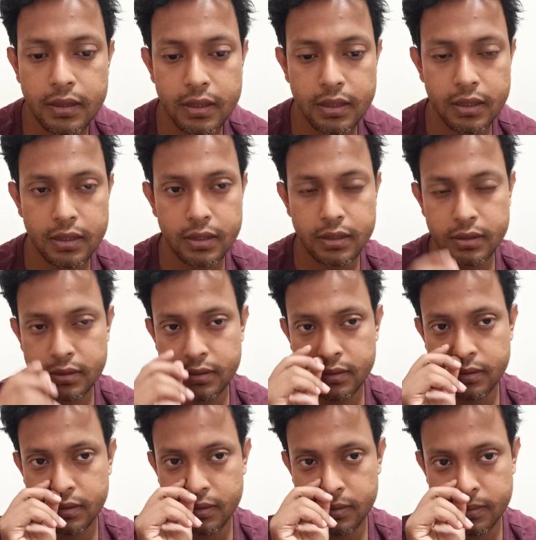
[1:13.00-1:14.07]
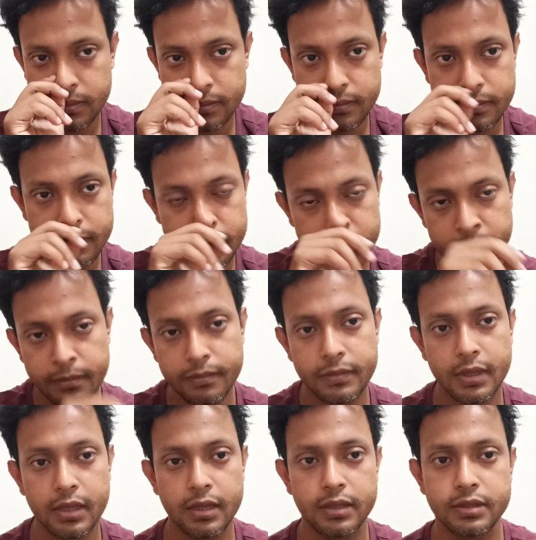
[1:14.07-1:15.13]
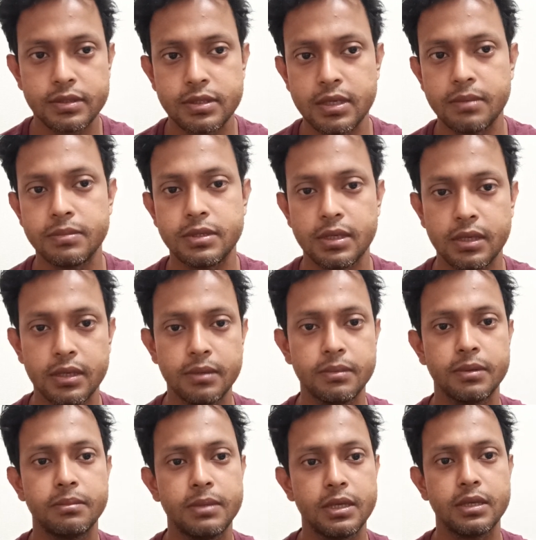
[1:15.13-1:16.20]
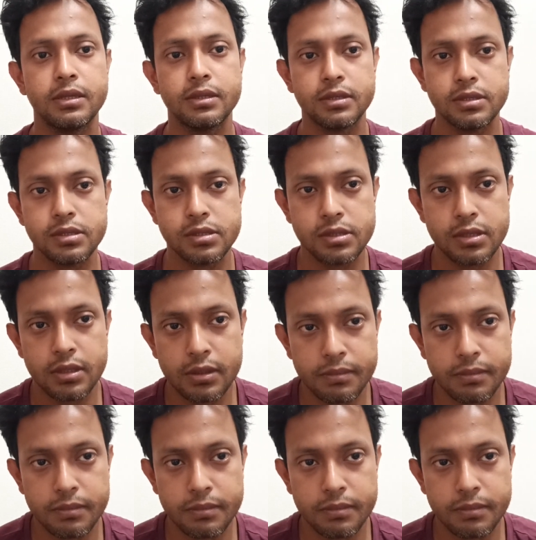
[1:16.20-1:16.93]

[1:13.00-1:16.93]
and at the same time, I'm making these